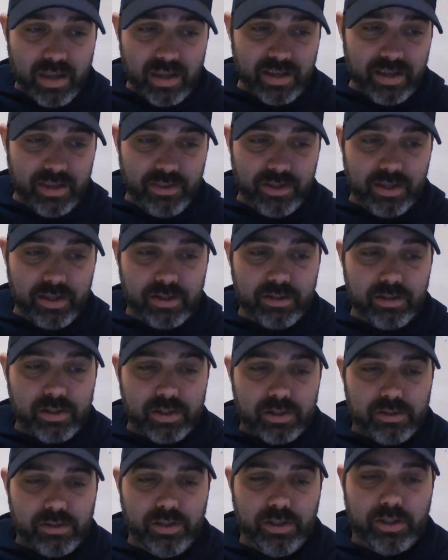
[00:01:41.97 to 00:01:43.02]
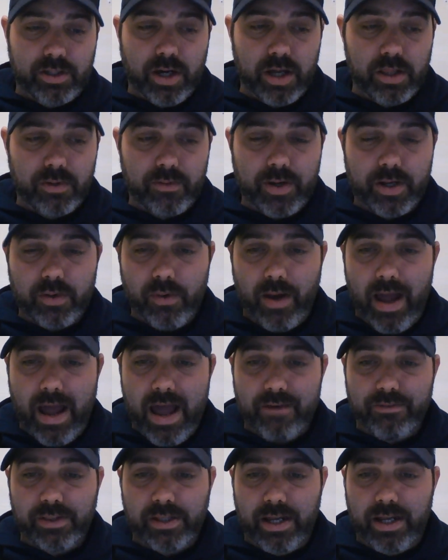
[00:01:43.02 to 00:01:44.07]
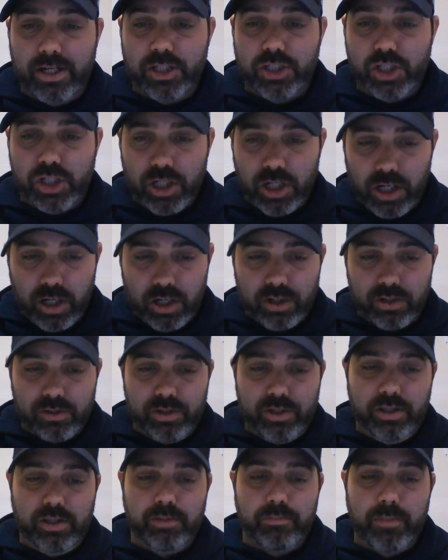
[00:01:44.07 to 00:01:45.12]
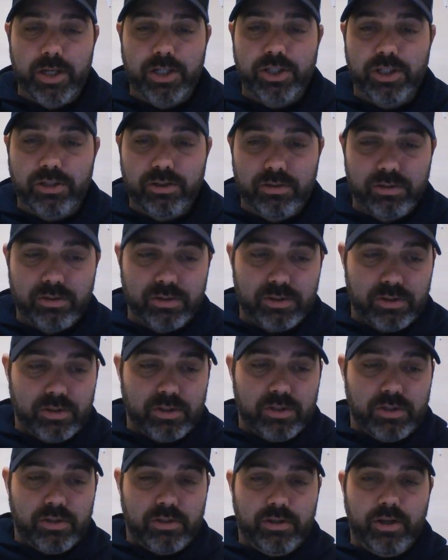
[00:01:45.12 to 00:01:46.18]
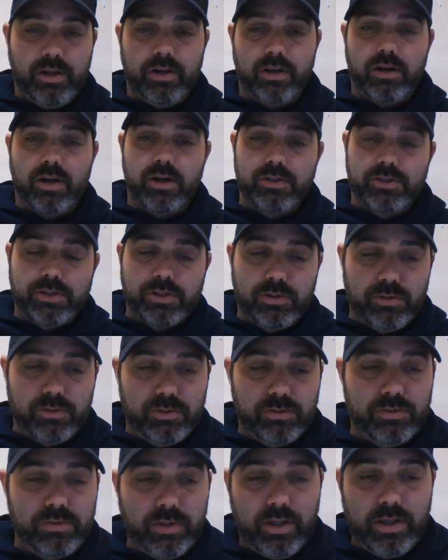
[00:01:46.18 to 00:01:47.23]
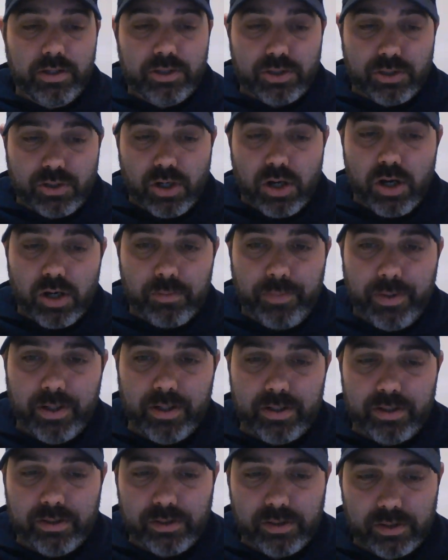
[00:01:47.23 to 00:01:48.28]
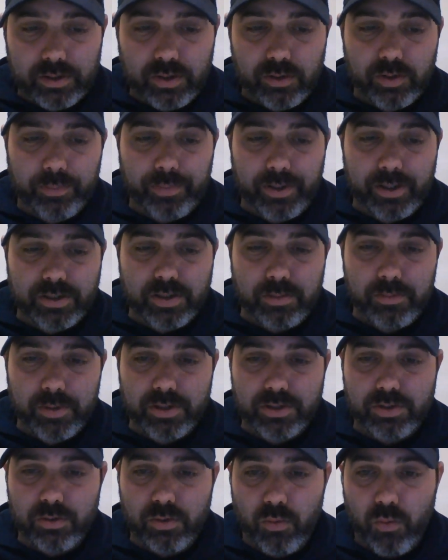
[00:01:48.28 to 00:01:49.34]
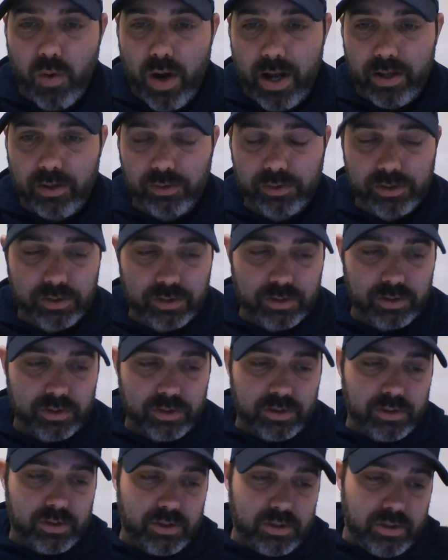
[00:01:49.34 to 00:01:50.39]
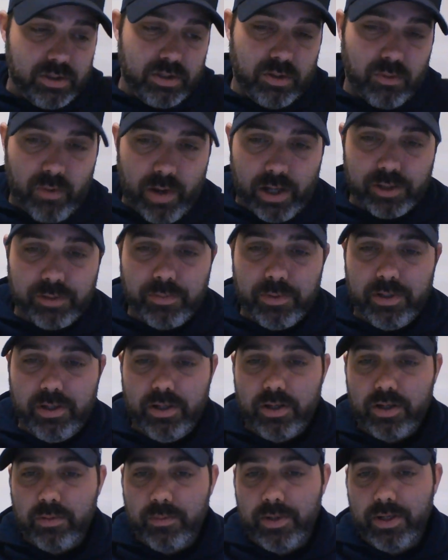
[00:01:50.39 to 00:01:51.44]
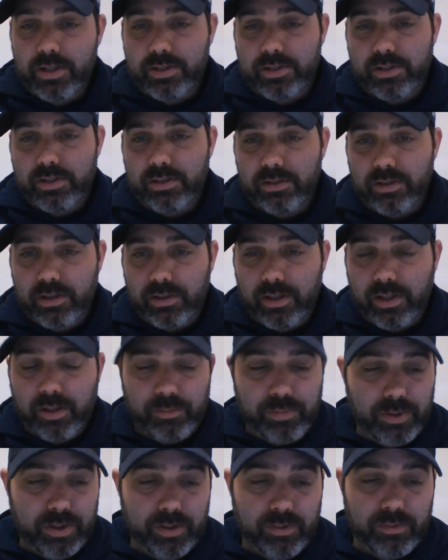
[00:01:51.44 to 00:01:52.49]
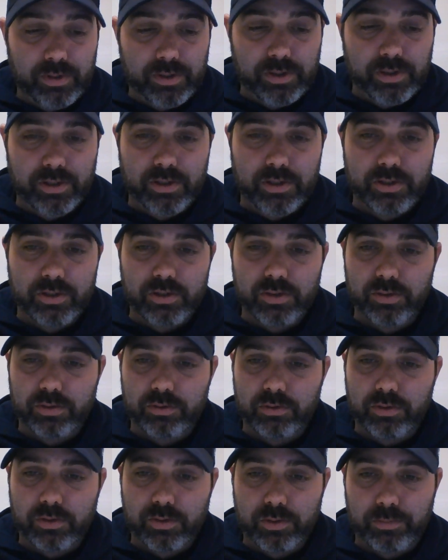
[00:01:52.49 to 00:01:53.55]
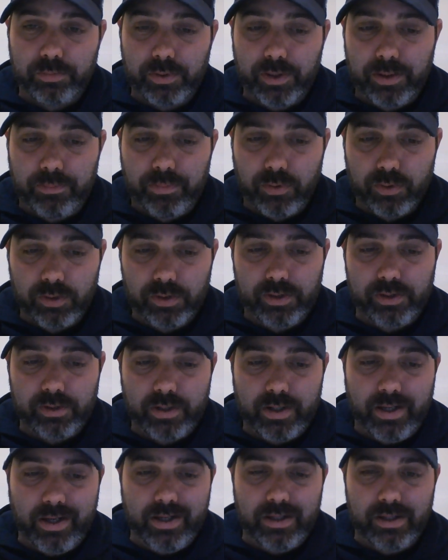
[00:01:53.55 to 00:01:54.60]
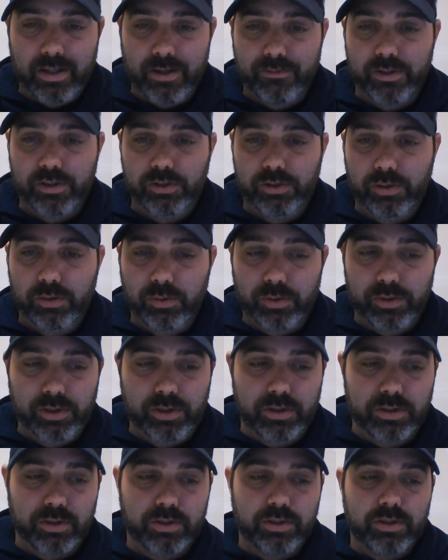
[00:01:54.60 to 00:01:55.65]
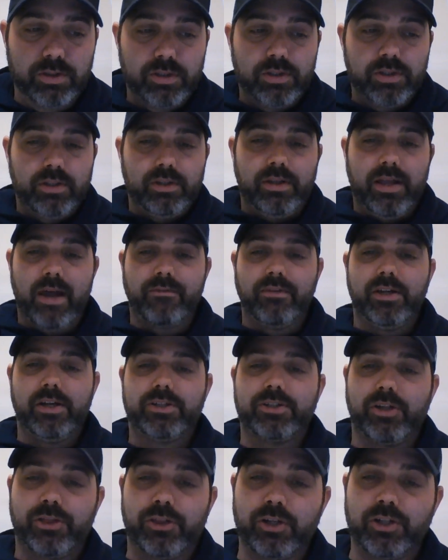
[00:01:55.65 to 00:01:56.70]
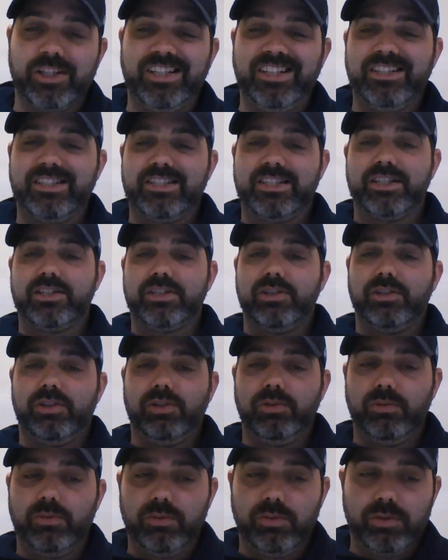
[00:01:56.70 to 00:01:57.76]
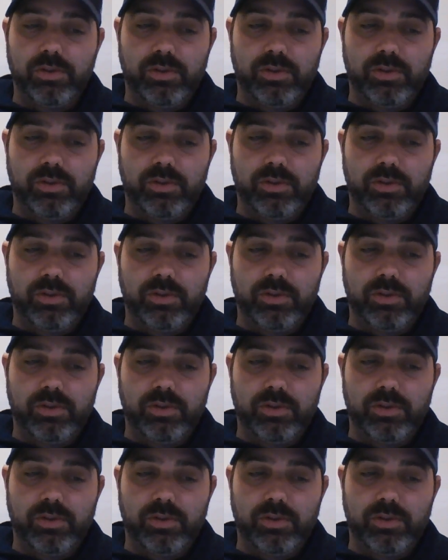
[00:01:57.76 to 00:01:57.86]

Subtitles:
And then the Colorado Avalanche are the mention. They are also a strong pick. They're going up against the Minnesota Wild. Wild's been hit or miss. They can play really good or play poorly. They're 8-11-2 on the year. The Avalanche are 13-6-2.